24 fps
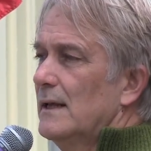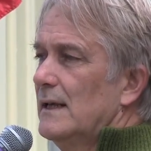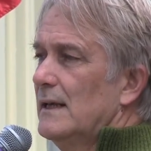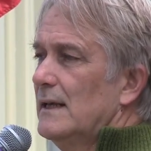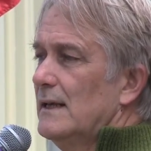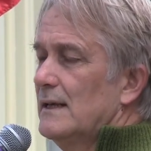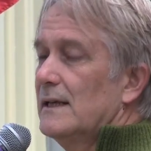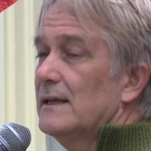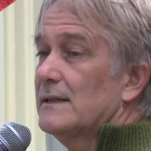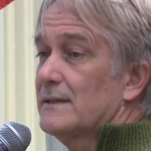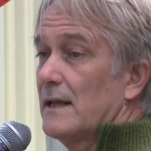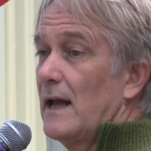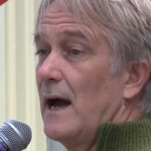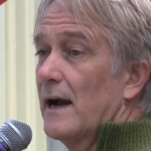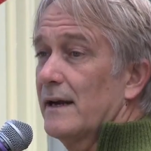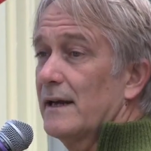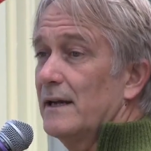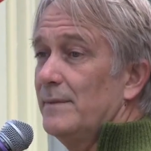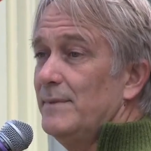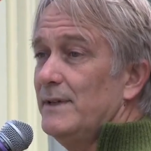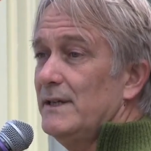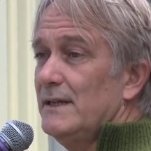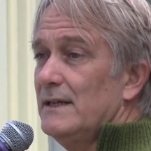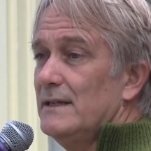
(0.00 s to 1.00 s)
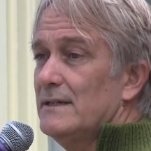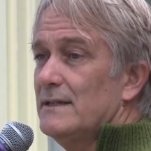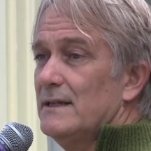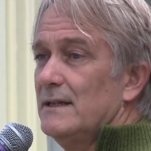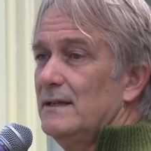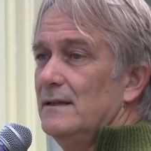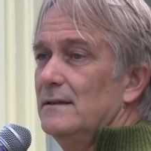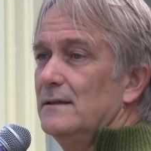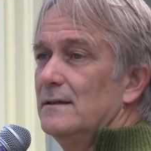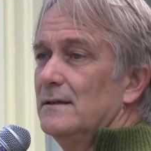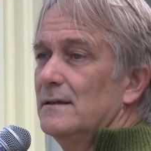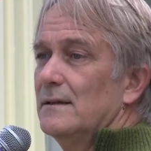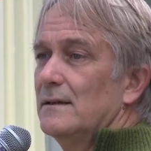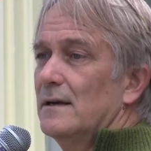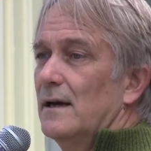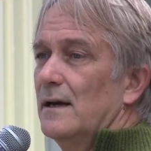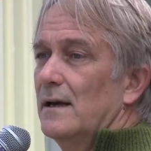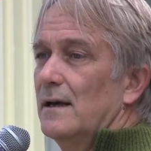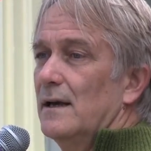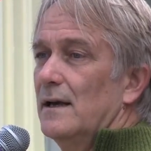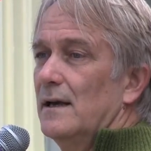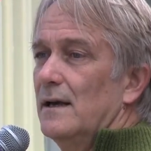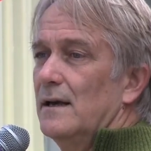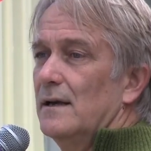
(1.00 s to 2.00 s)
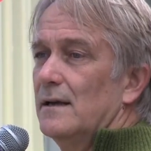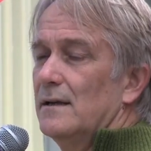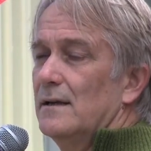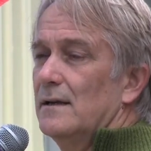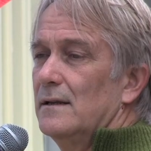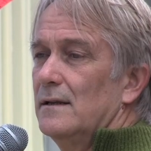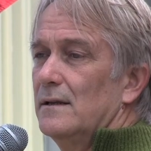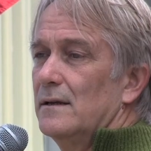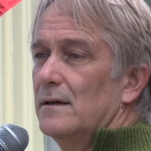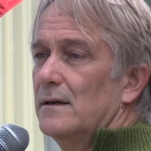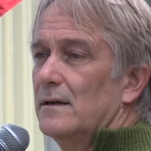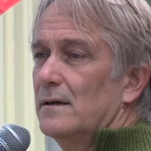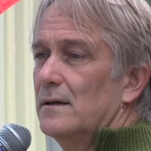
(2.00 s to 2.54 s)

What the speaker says: It's not going to be easy, and